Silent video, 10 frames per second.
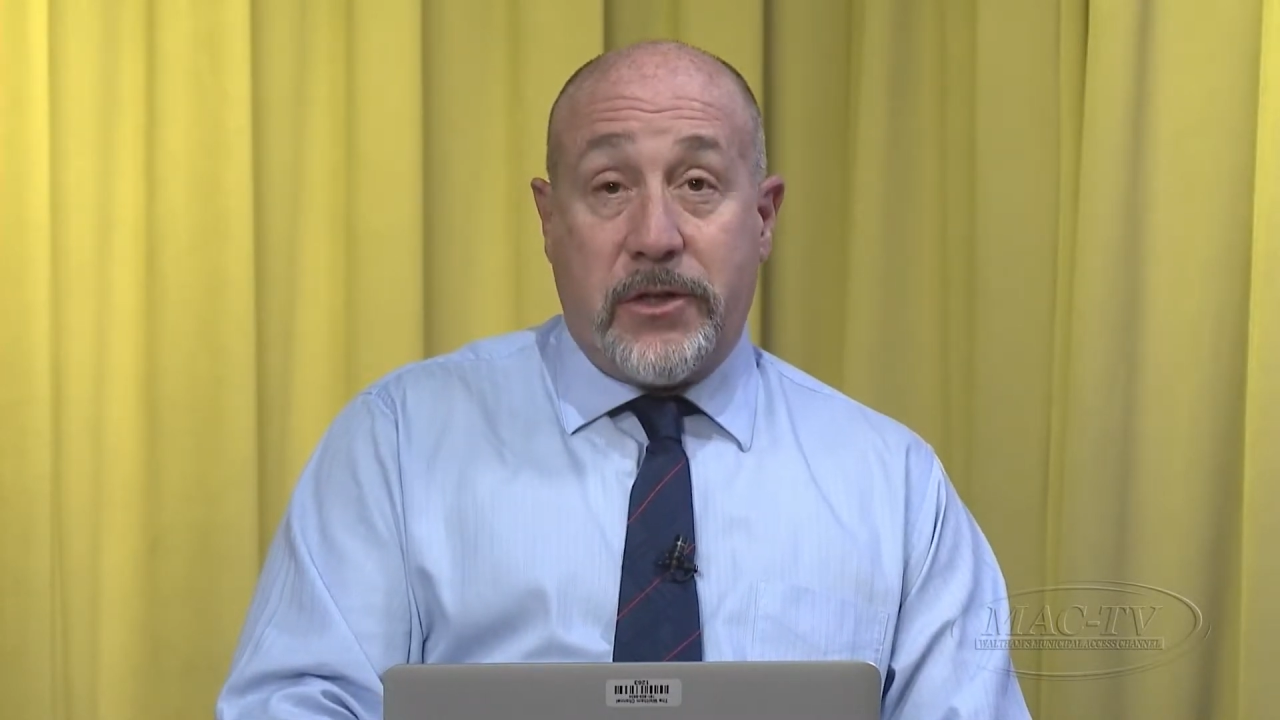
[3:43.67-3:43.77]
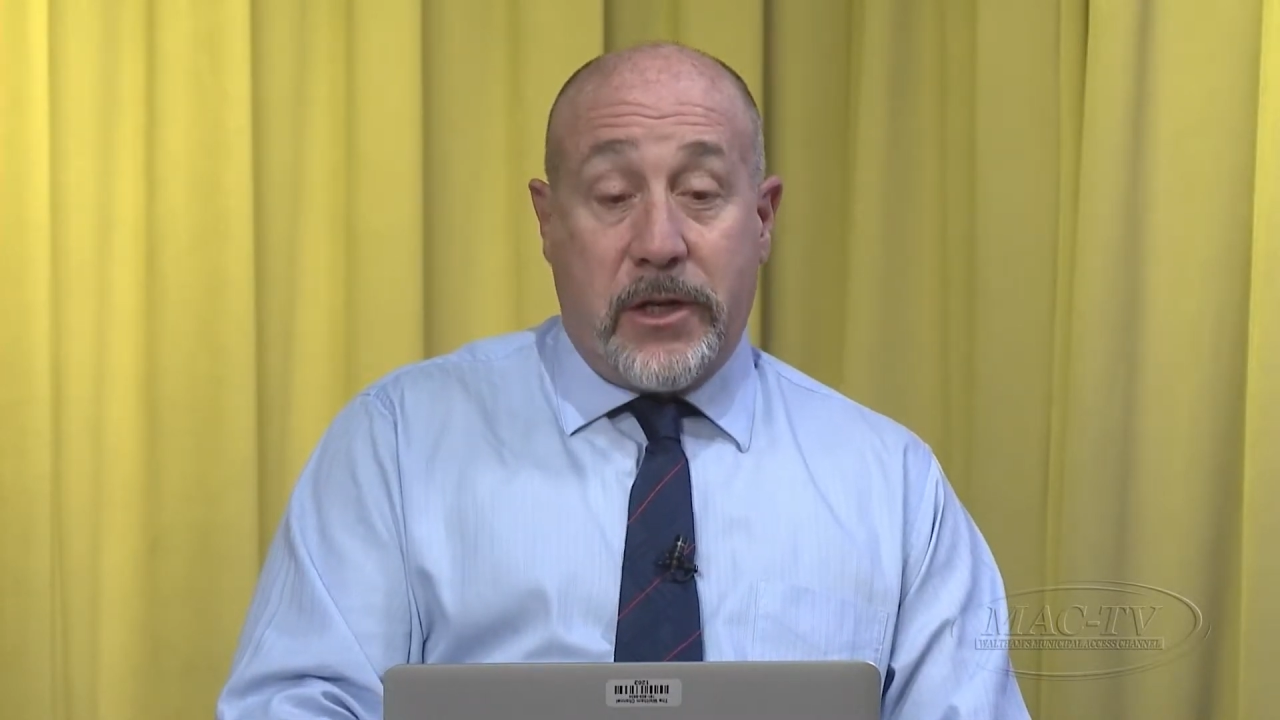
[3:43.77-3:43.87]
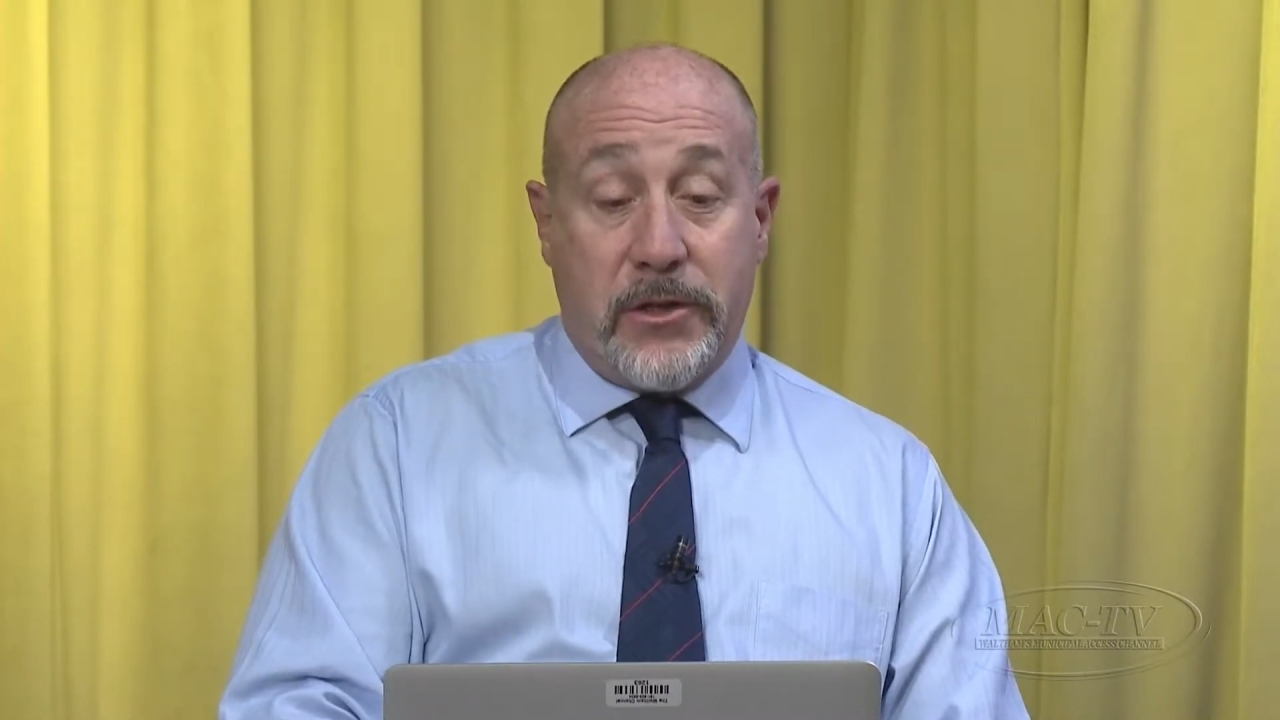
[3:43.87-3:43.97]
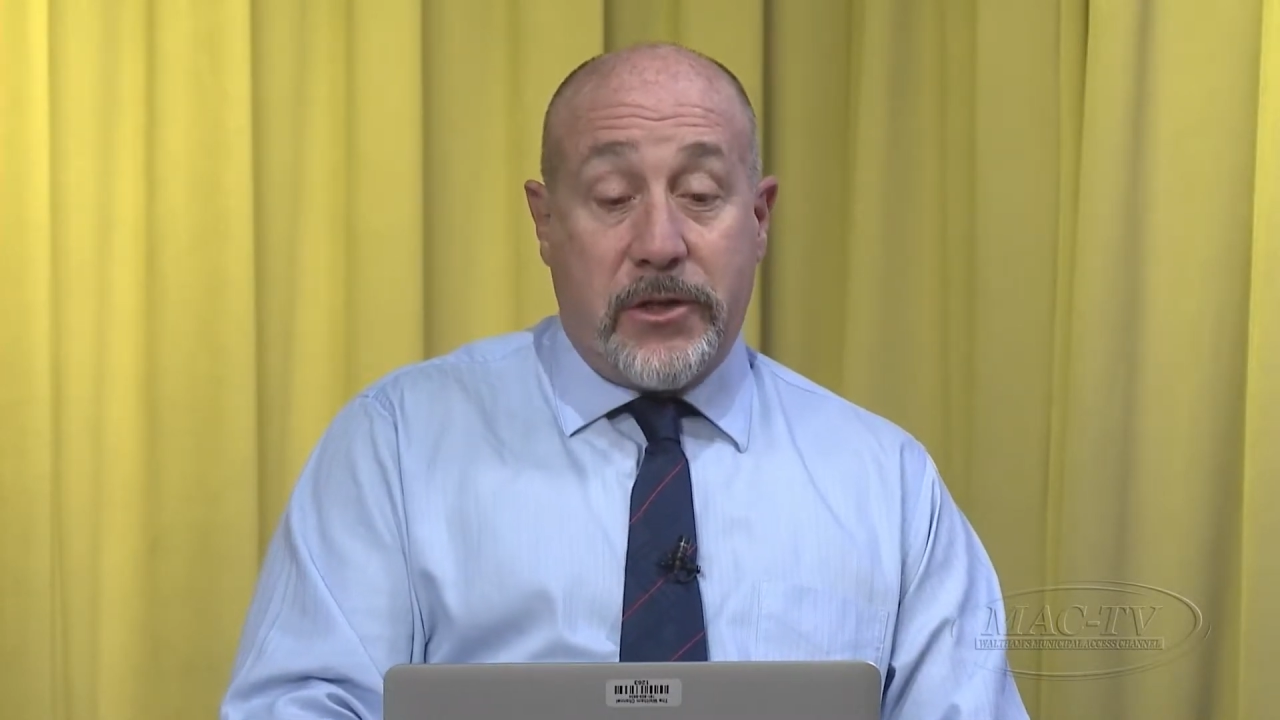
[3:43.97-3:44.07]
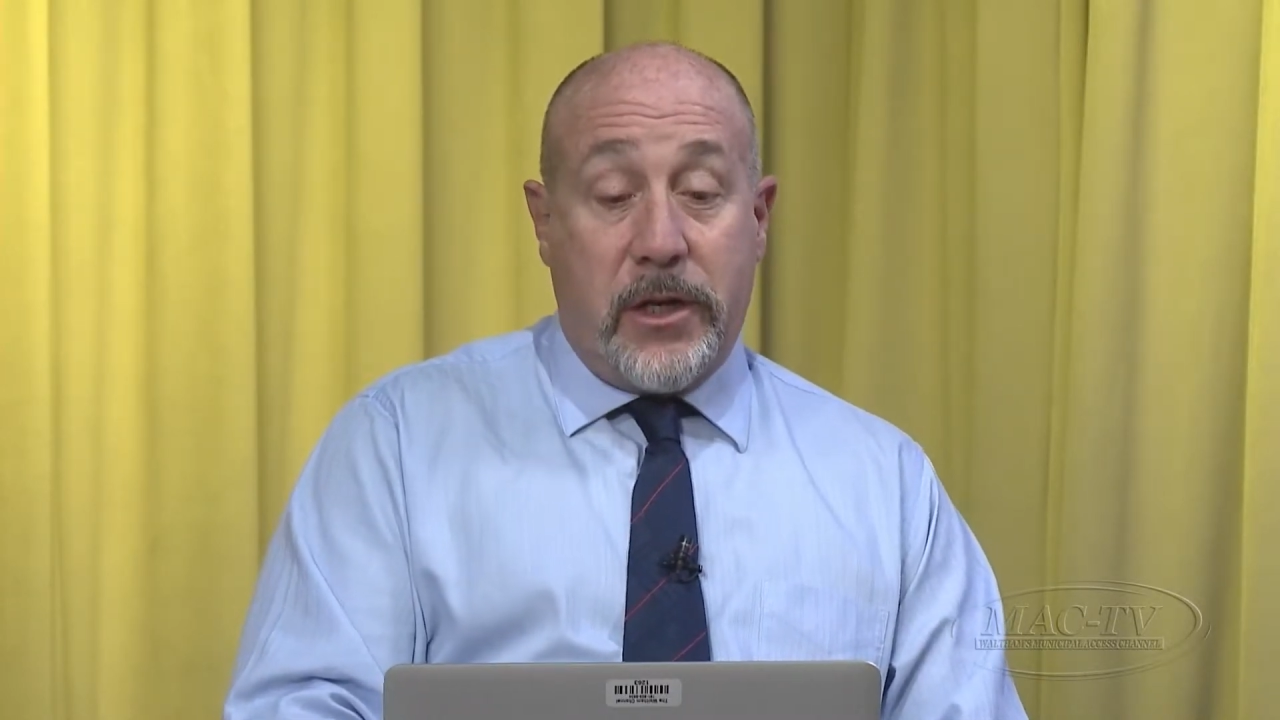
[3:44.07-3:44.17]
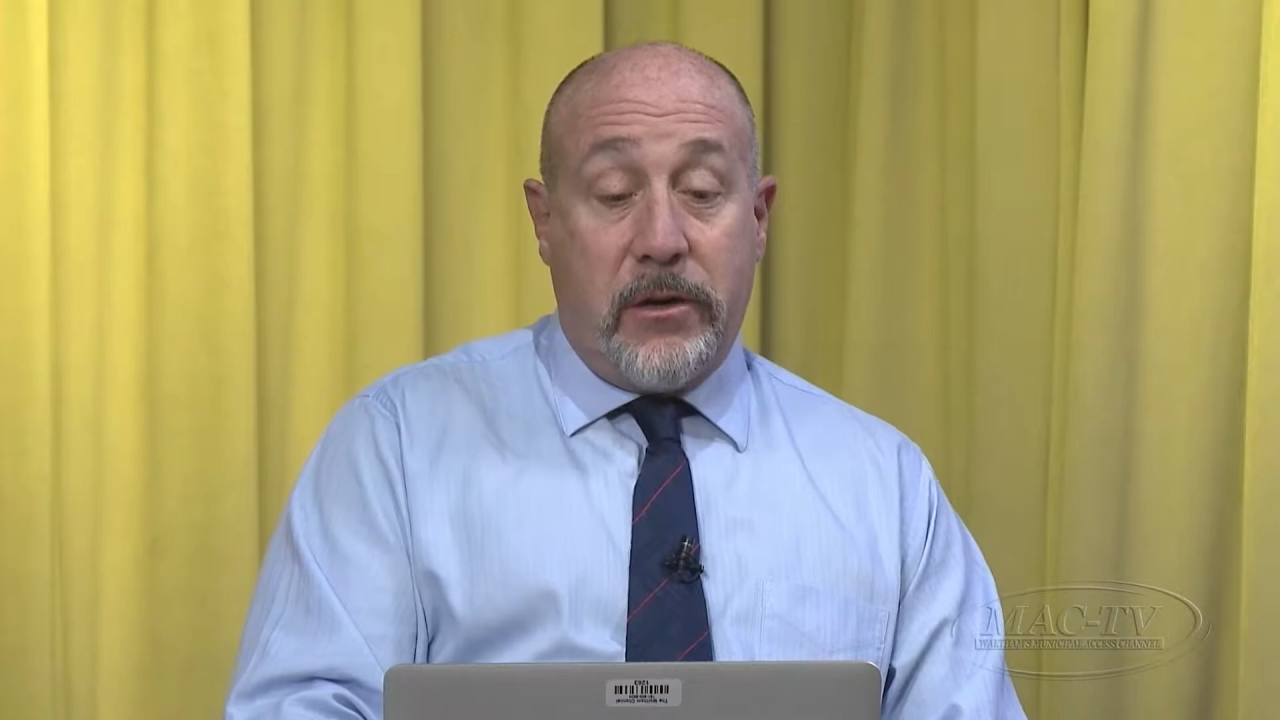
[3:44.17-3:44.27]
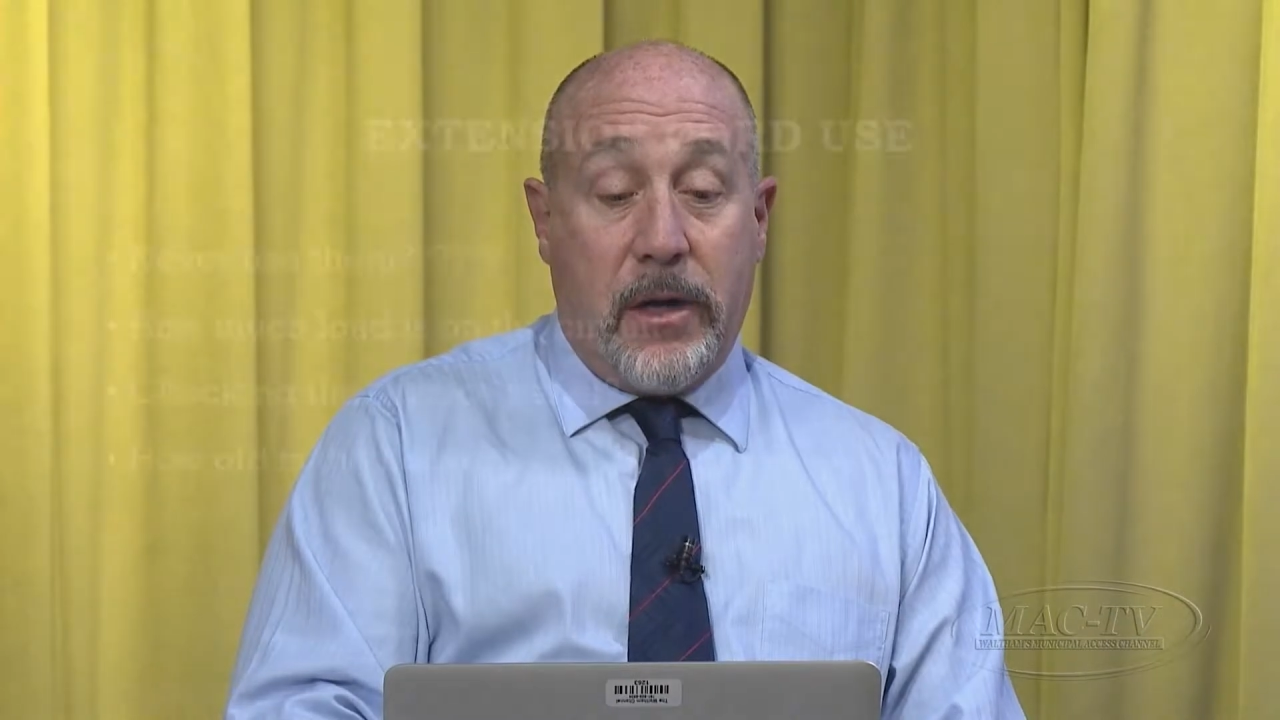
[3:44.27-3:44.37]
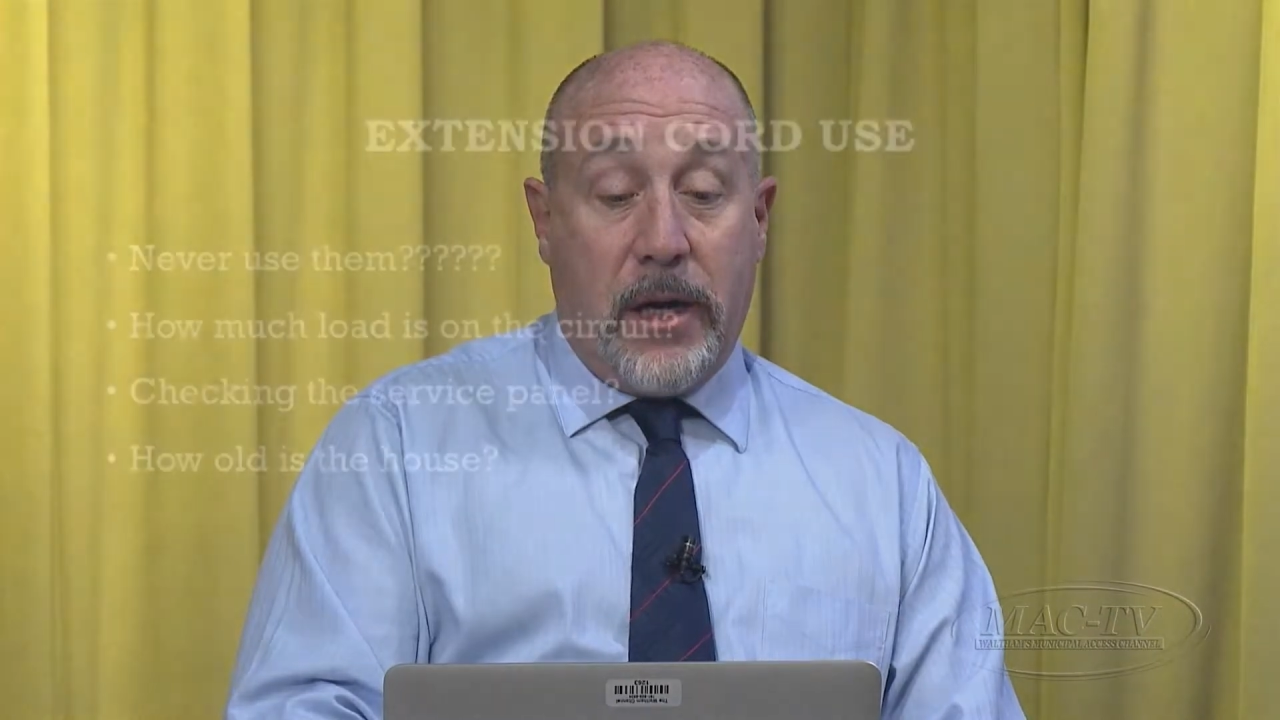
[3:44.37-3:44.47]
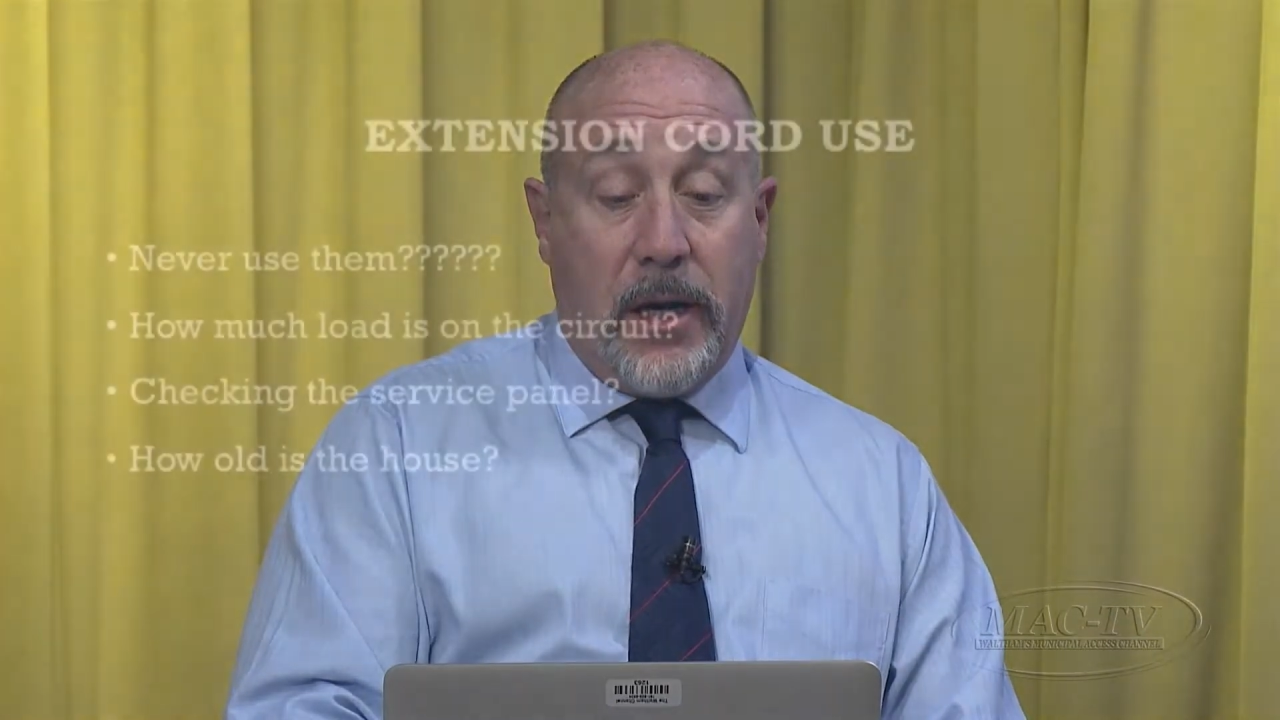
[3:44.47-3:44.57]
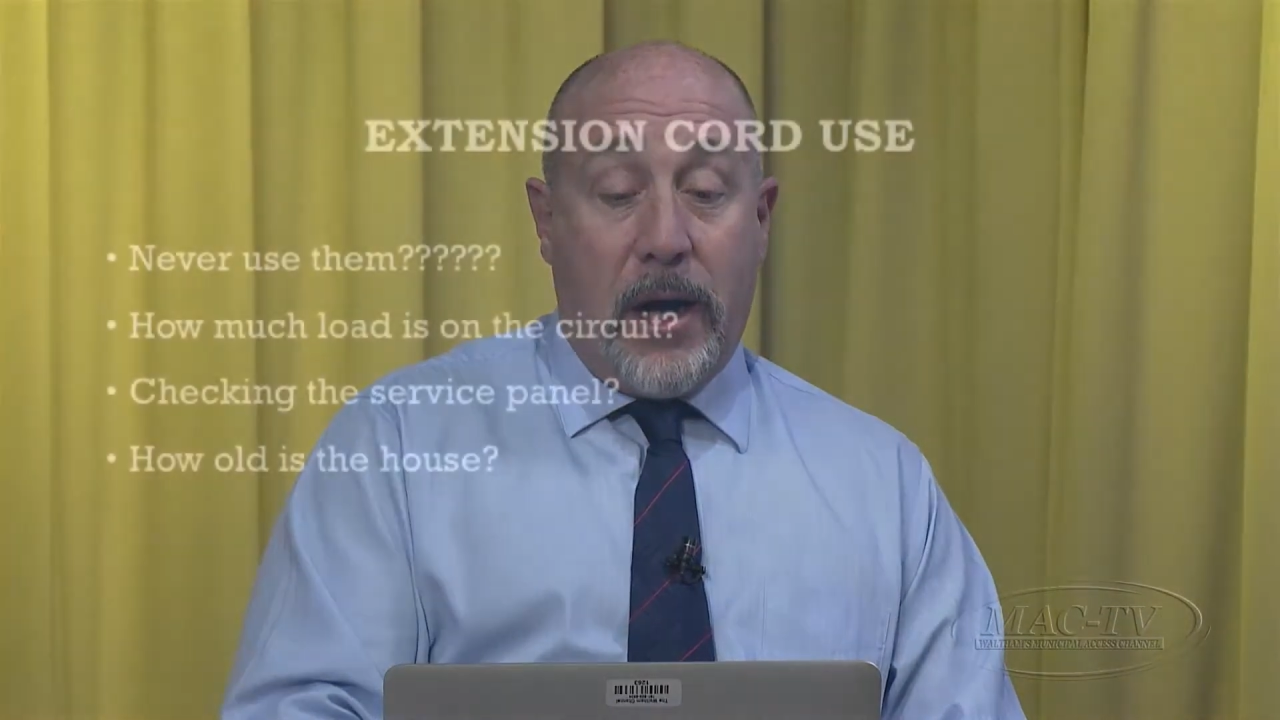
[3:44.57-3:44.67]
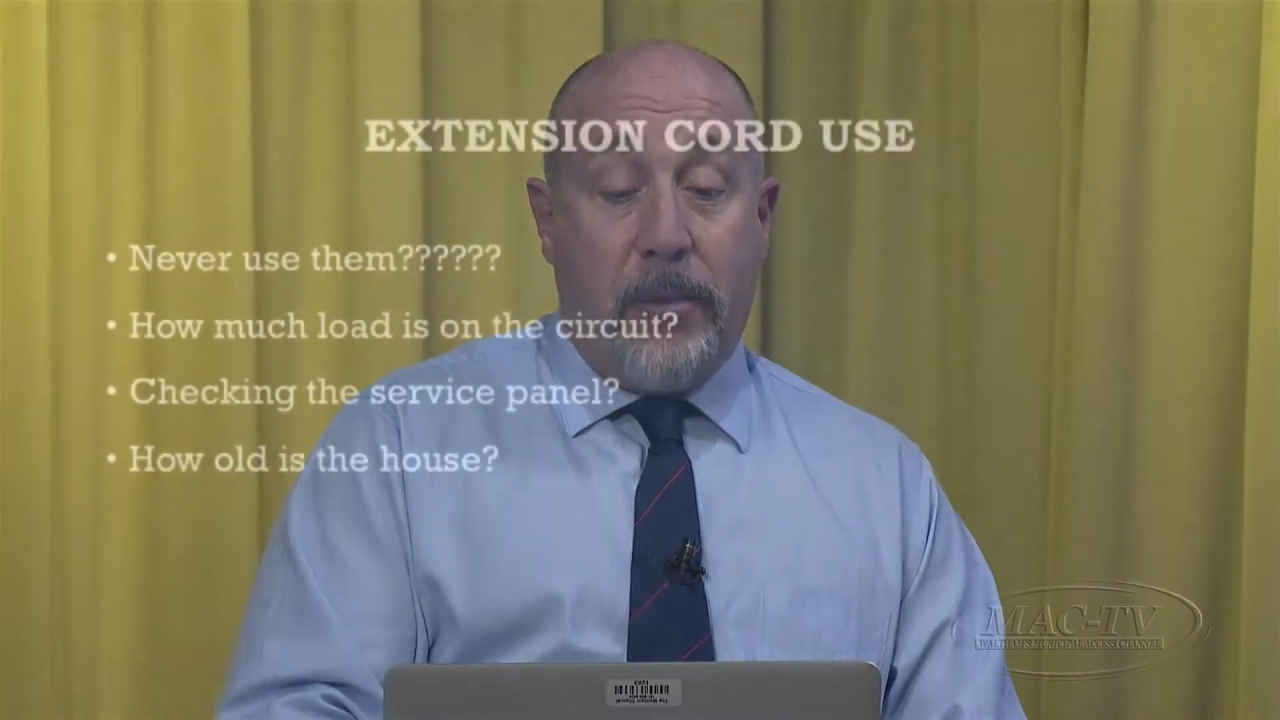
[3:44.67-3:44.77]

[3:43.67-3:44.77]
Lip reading: to consider: how